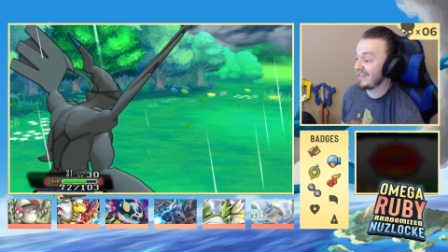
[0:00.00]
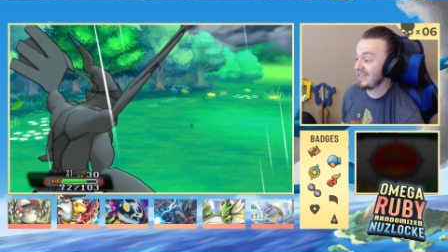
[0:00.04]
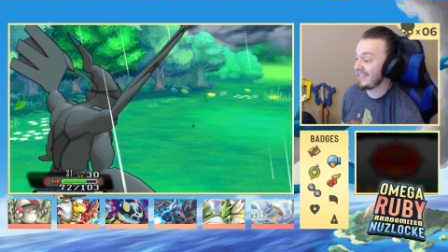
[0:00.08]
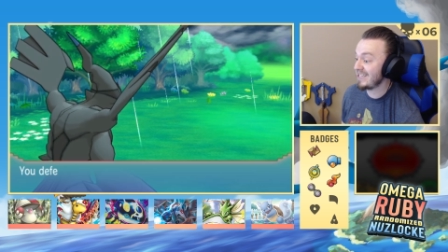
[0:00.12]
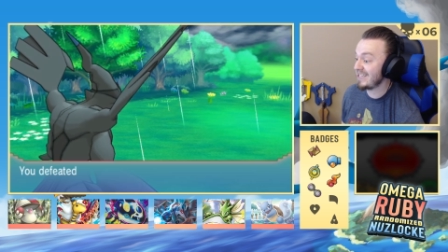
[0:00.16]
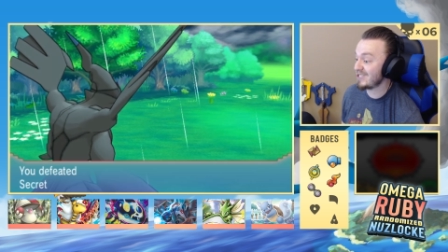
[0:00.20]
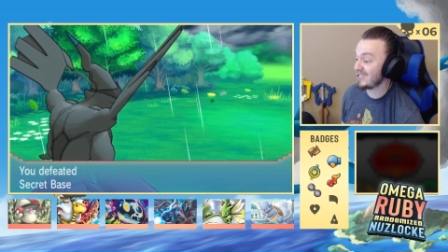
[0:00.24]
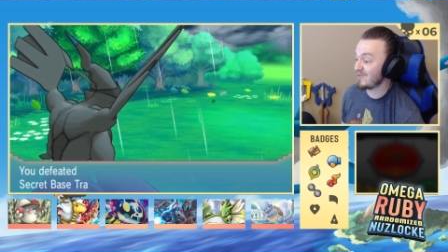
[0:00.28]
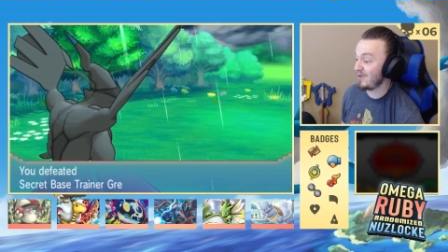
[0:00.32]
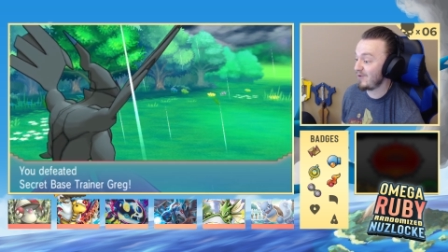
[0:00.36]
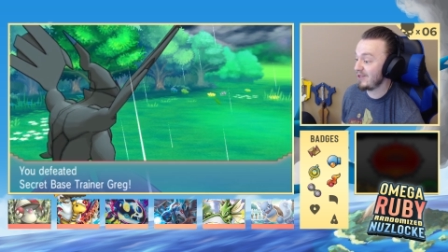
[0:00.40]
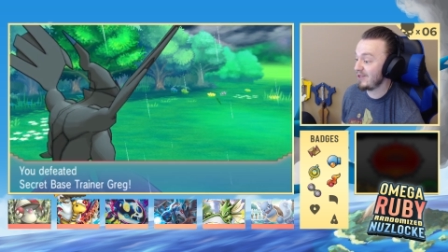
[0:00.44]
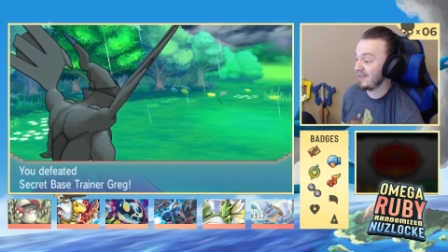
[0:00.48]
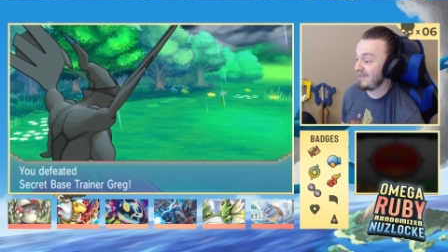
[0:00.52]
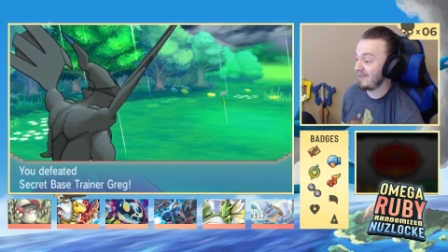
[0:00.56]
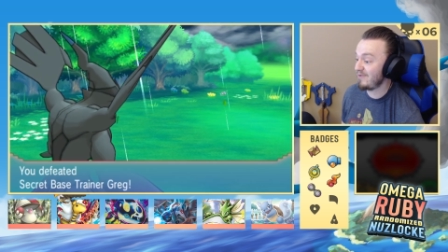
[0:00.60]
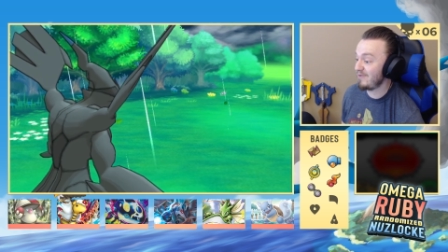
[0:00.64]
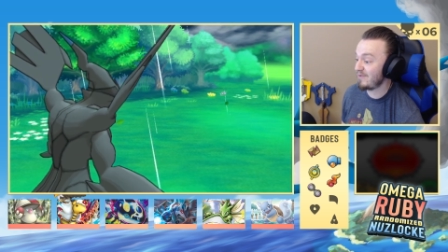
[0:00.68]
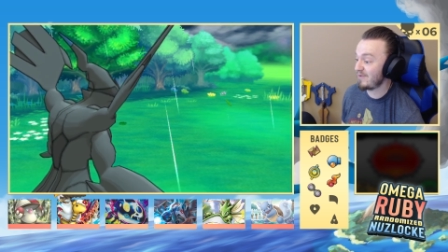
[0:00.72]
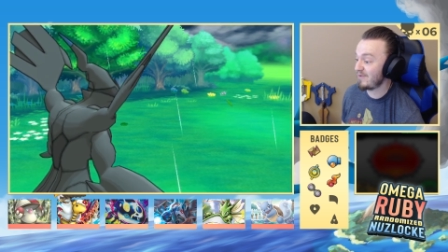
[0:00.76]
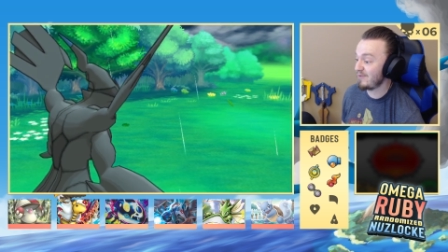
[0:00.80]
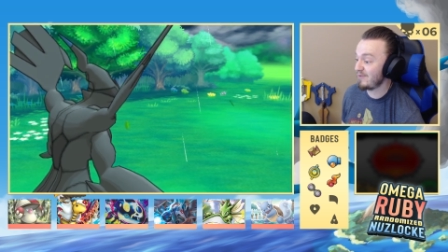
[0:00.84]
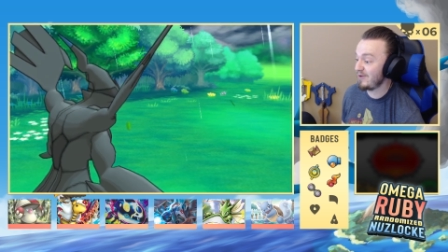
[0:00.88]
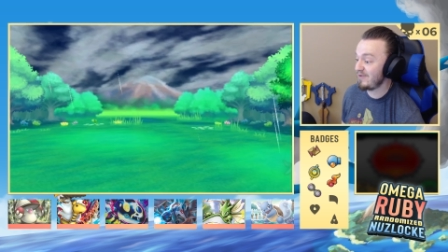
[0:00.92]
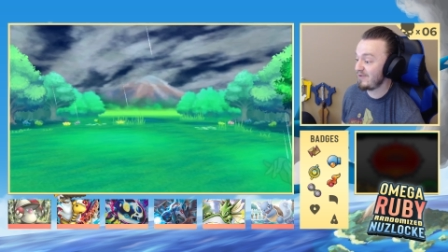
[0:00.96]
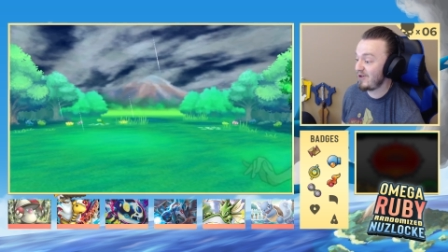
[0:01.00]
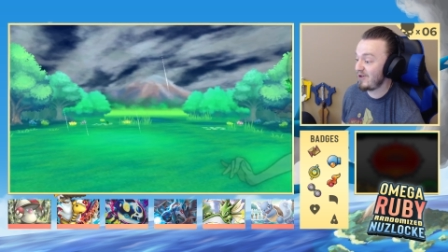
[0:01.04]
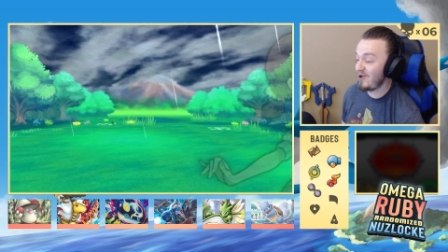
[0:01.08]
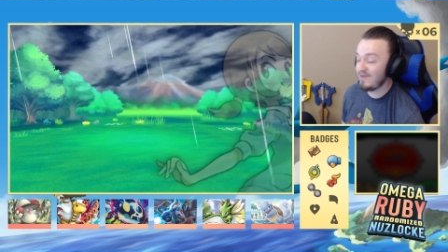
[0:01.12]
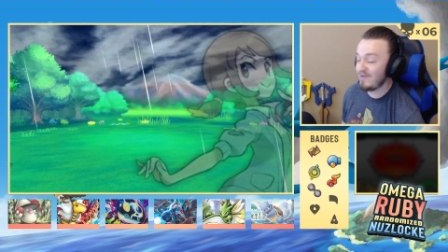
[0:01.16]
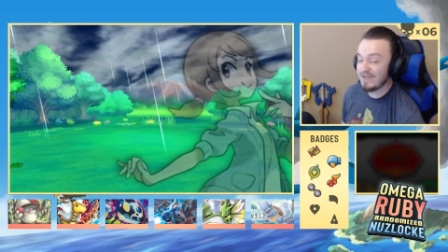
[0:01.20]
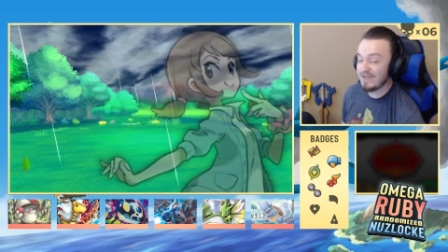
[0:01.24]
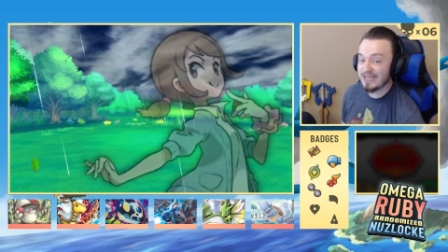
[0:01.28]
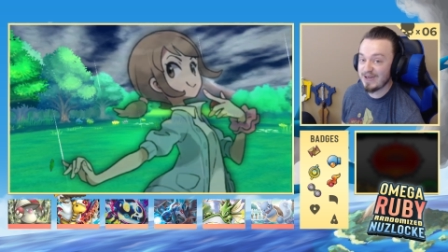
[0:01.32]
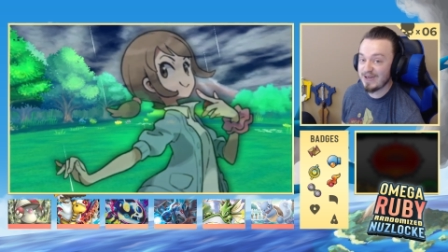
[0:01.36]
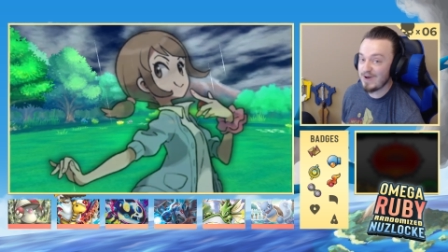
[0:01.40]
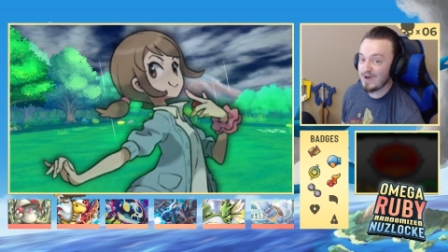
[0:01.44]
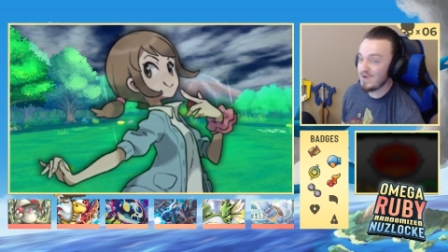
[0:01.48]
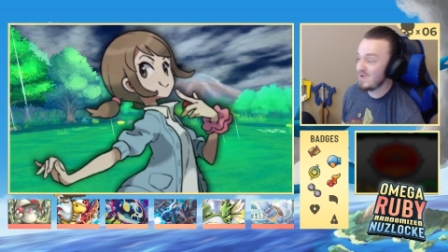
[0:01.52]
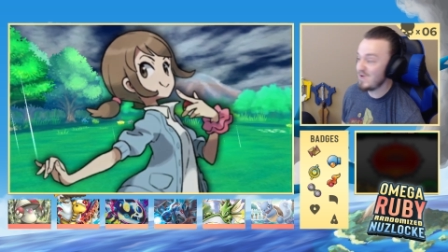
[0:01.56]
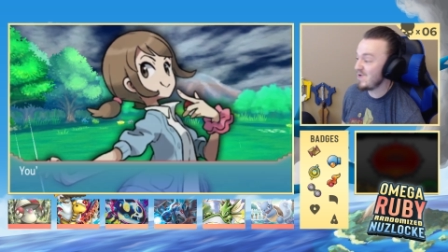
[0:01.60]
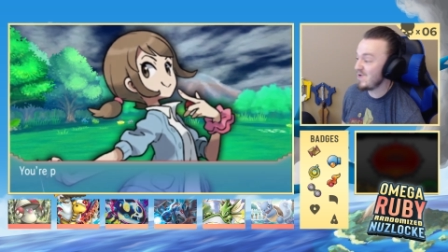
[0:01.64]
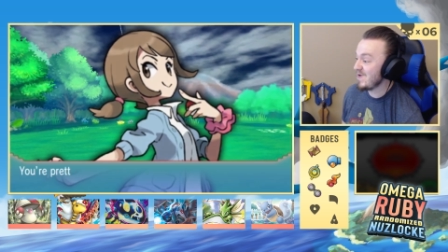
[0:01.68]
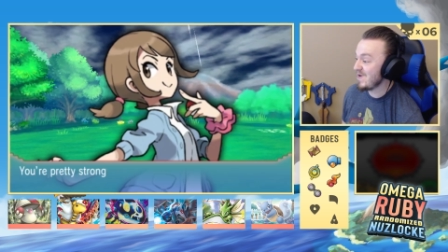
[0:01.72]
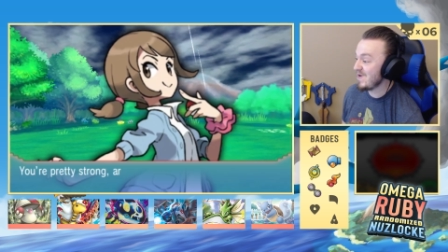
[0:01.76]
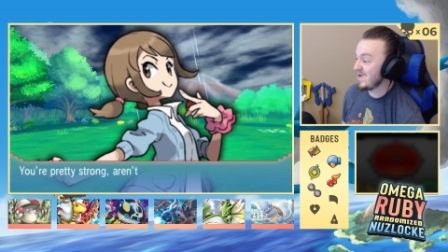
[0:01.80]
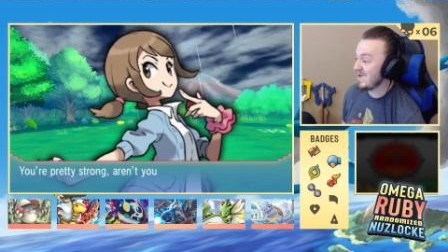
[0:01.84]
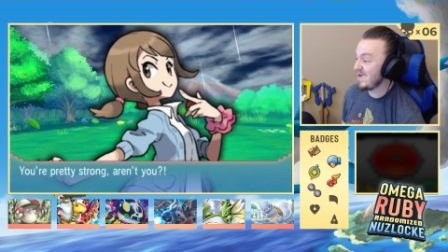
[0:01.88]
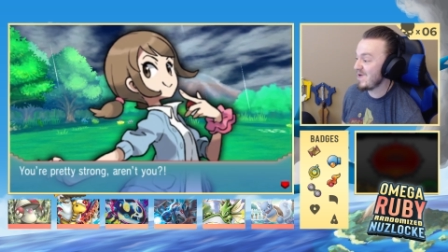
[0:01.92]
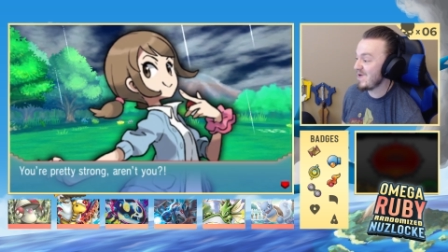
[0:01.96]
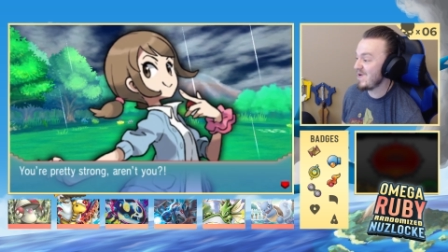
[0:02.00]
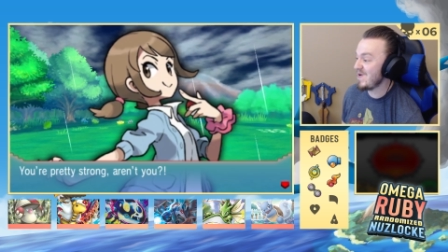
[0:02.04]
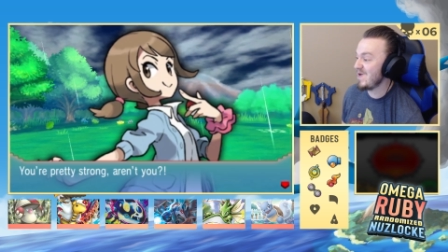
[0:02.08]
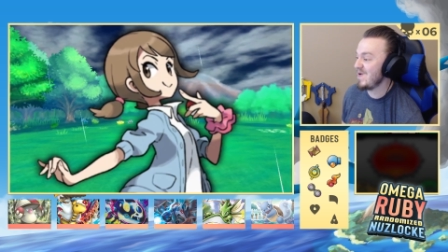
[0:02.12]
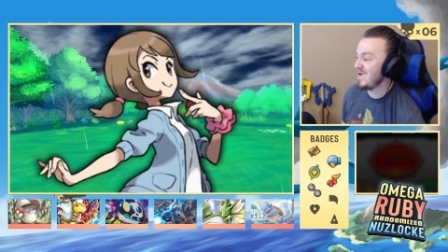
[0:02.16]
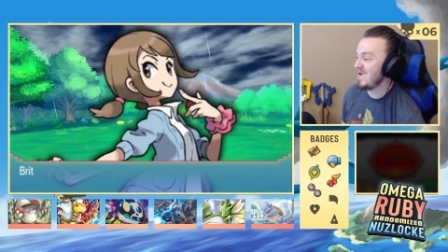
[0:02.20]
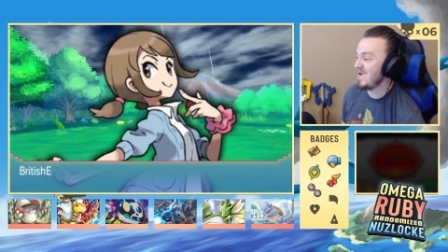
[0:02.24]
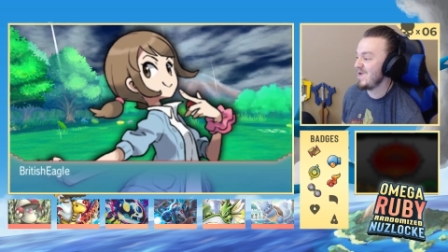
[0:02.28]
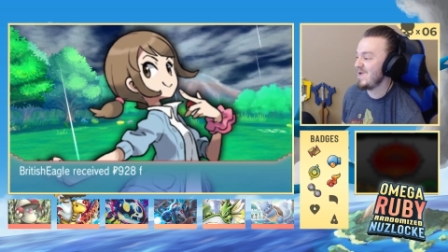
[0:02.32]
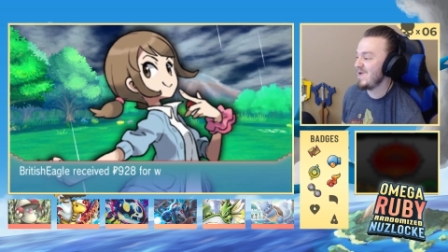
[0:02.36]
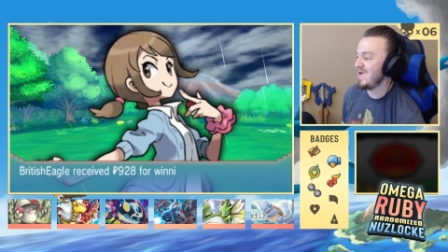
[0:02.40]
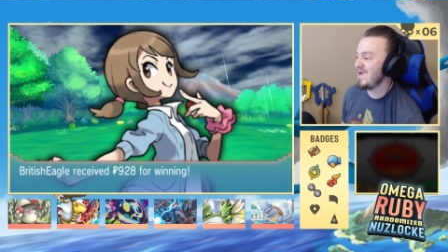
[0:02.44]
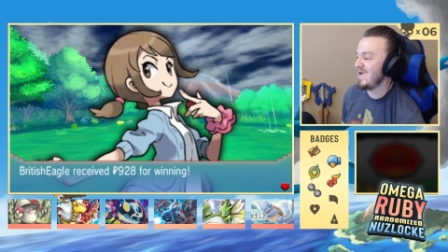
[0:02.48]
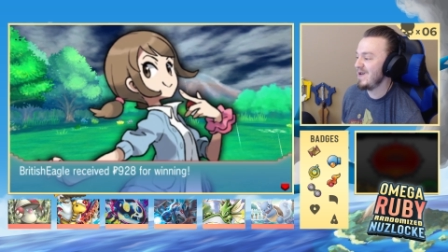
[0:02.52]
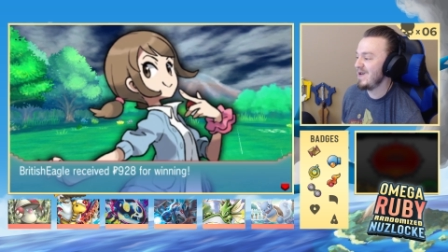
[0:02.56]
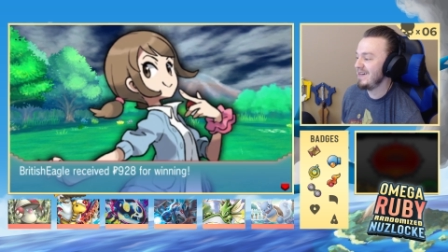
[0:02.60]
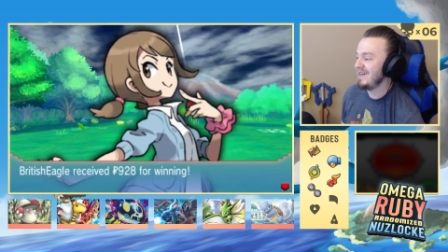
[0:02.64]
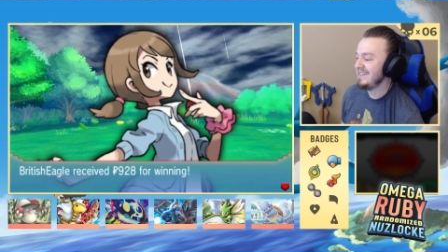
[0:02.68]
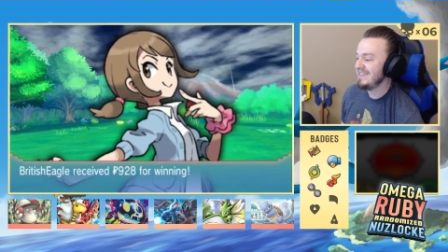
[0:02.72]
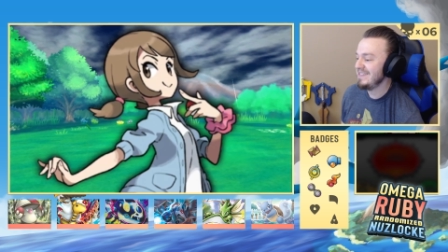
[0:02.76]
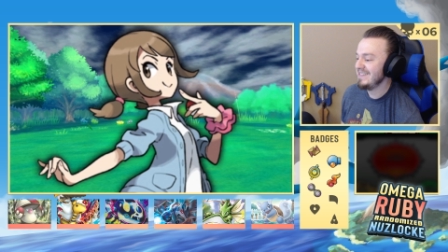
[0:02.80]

I think it's 1 level from evolving. Ooh.